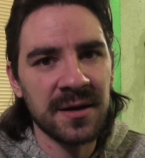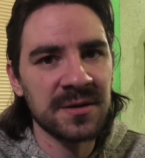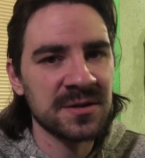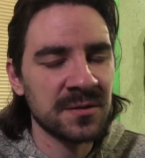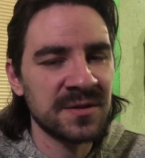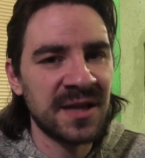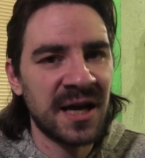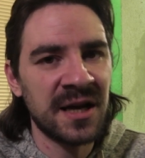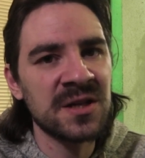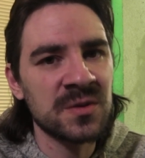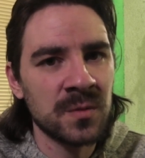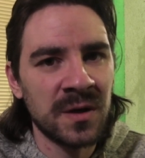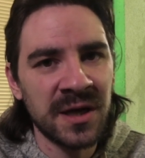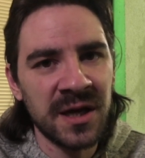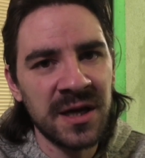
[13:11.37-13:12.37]
So that is
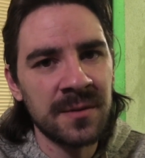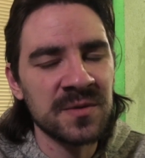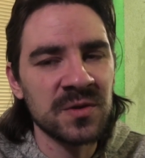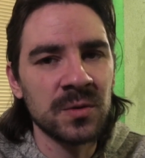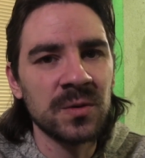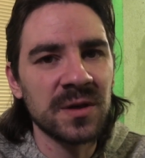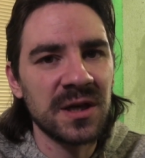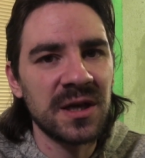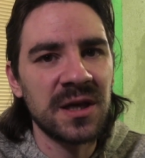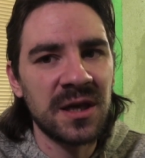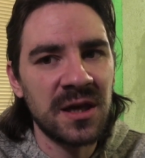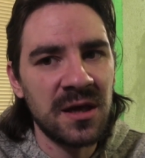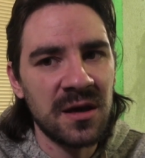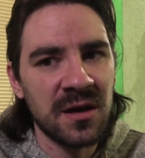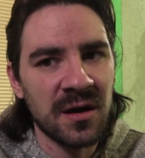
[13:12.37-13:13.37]
what I am talking
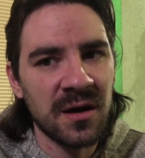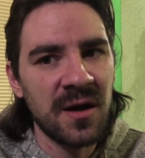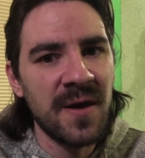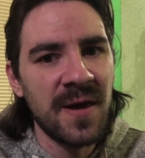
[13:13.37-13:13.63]
here.